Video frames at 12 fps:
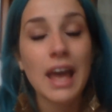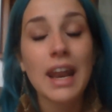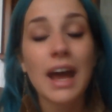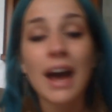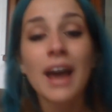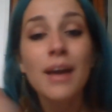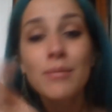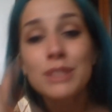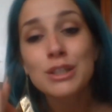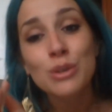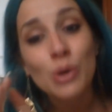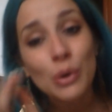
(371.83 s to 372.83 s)
And I am
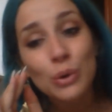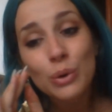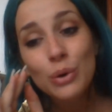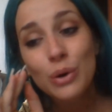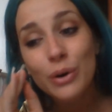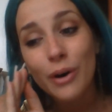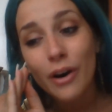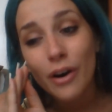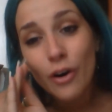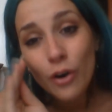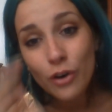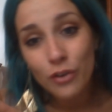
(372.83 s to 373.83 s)
so
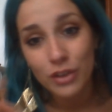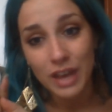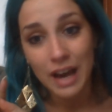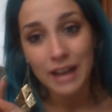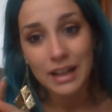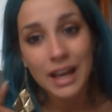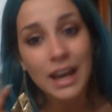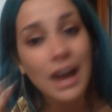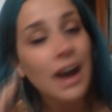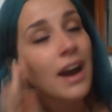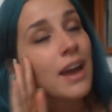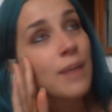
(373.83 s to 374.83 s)
over that. Like,
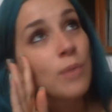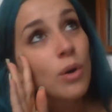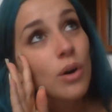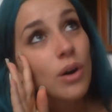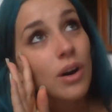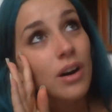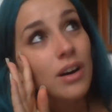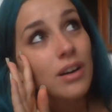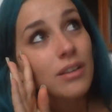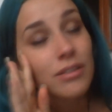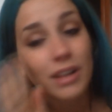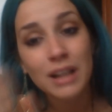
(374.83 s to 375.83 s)
I am
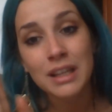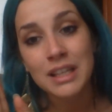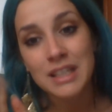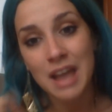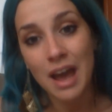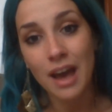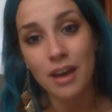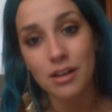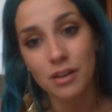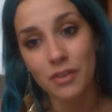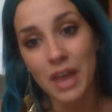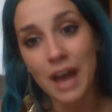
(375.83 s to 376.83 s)
really
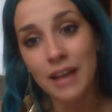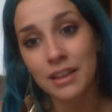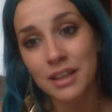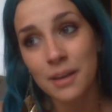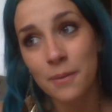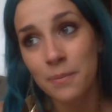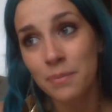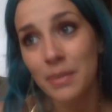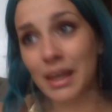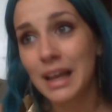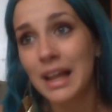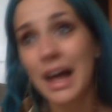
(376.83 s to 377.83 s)
tired of that.
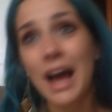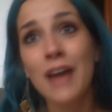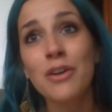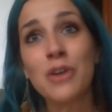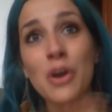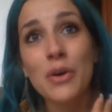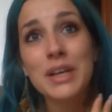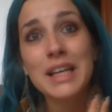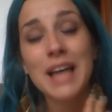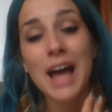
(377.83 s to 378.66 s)
I don't know.